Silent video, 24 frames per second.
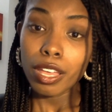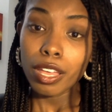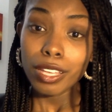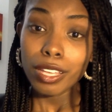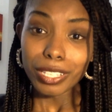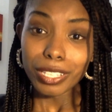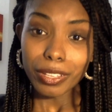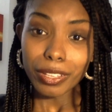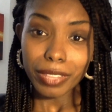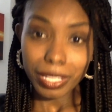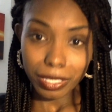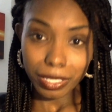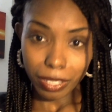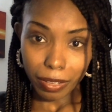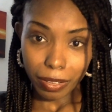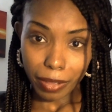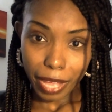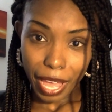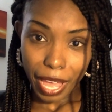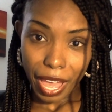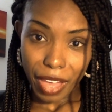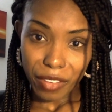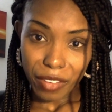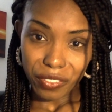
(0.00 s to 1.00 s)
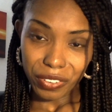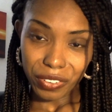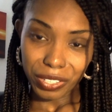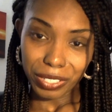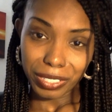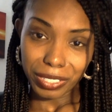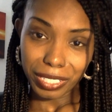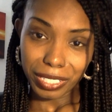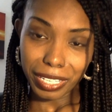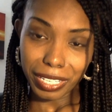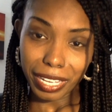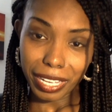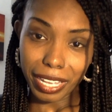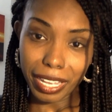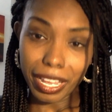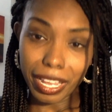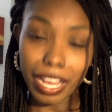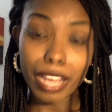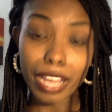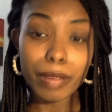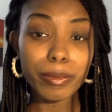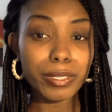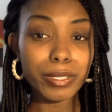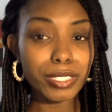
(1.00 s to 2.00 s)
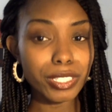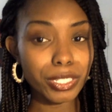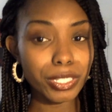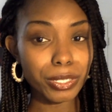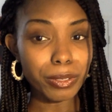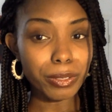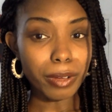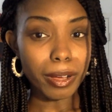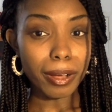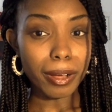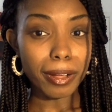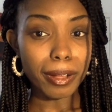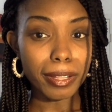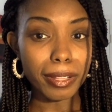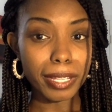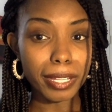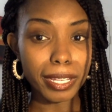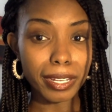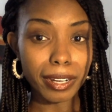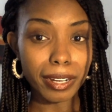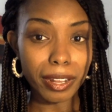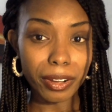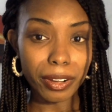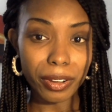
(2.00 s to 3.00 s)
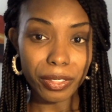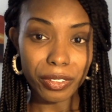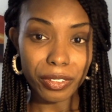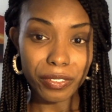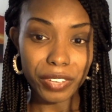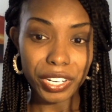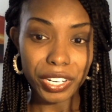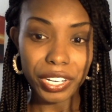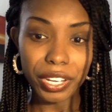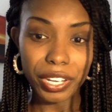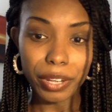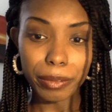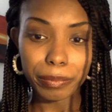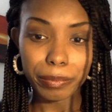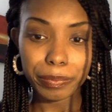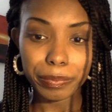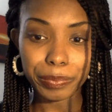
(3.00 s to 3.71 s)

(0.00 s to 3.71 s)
So that's all I have for you today. I will see you all in another video.